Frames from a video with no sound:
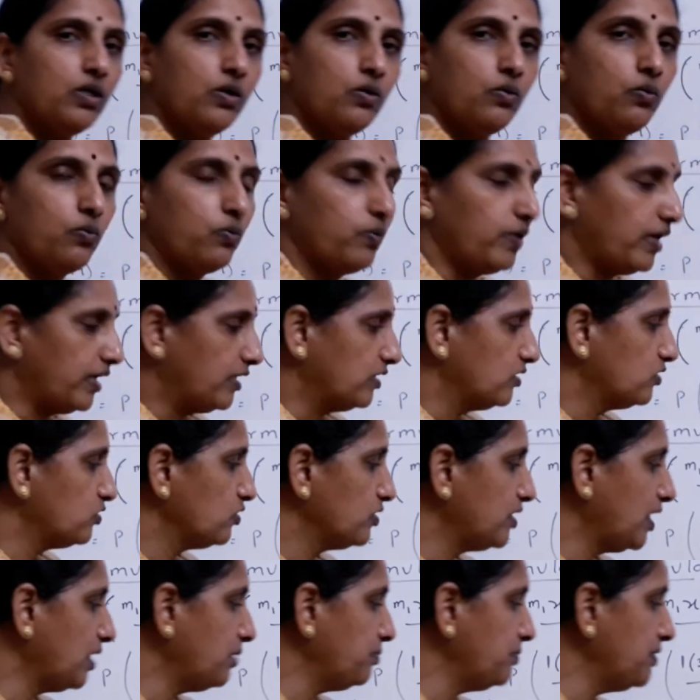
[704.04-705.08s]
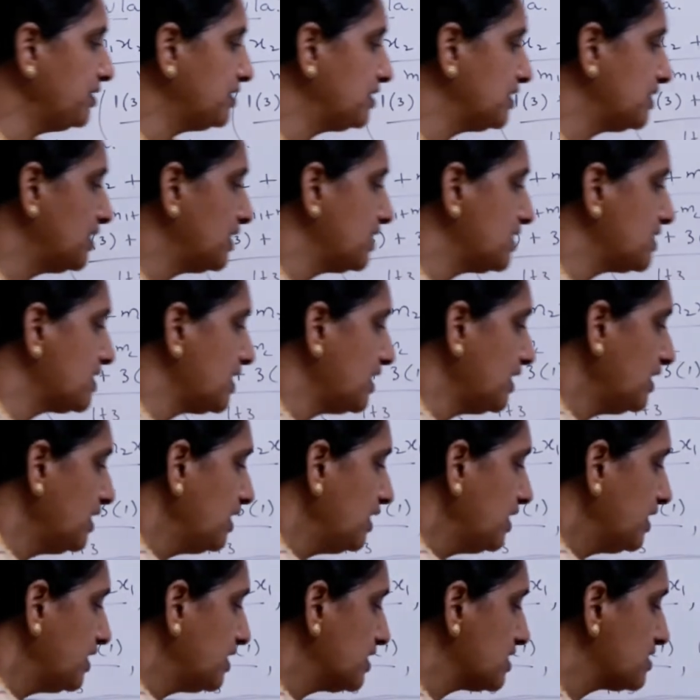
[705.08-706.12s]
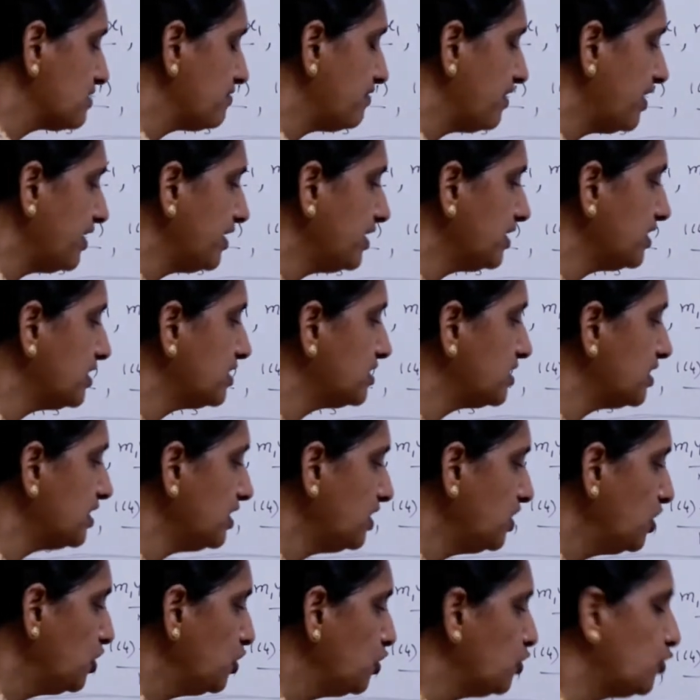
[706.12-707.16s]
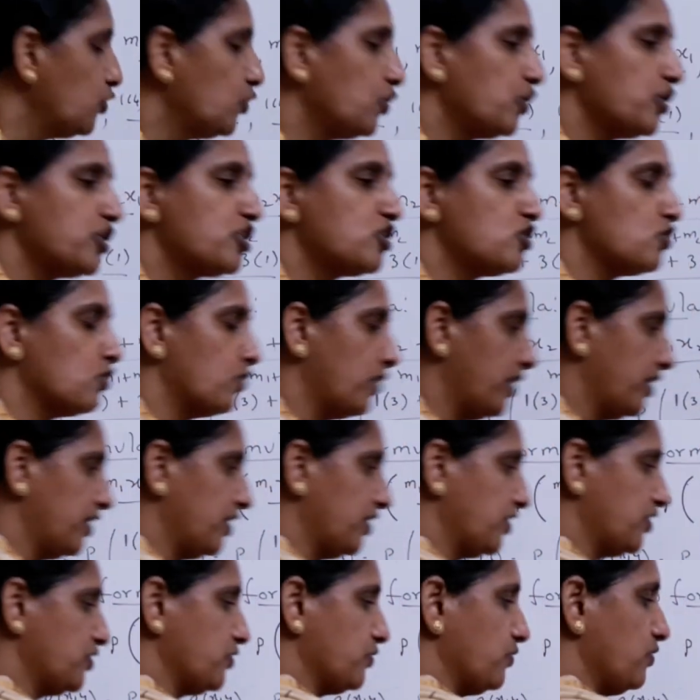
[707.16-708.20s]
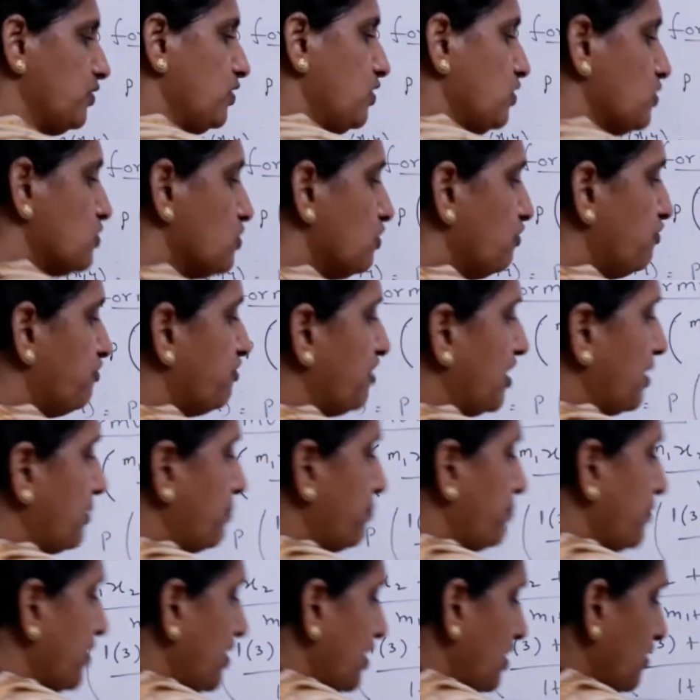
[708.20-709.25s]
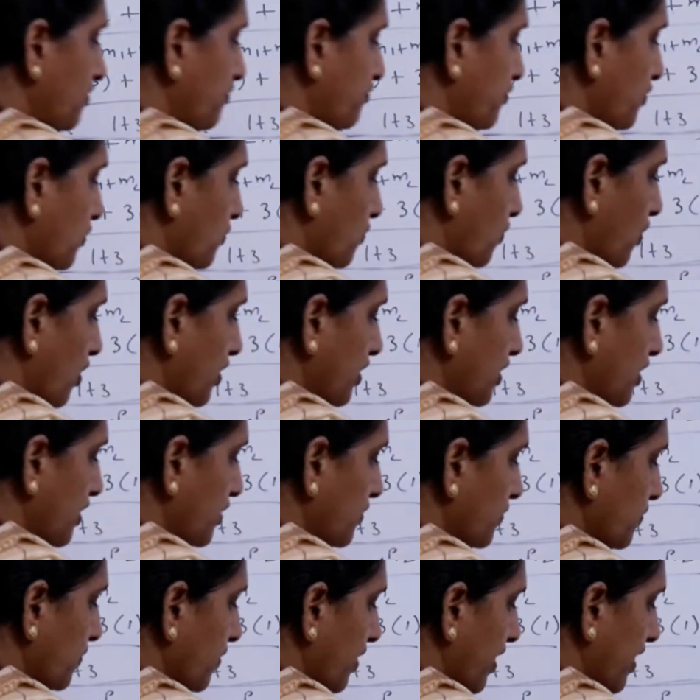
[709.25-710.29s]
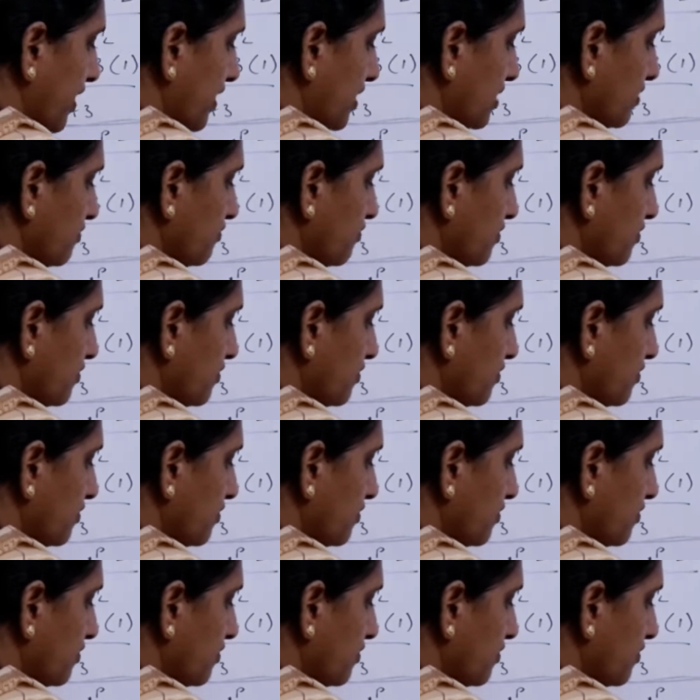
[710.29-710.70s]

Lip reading: 1. So that means it is dividing this in 2:1 ratio. So for P if you wanted to write,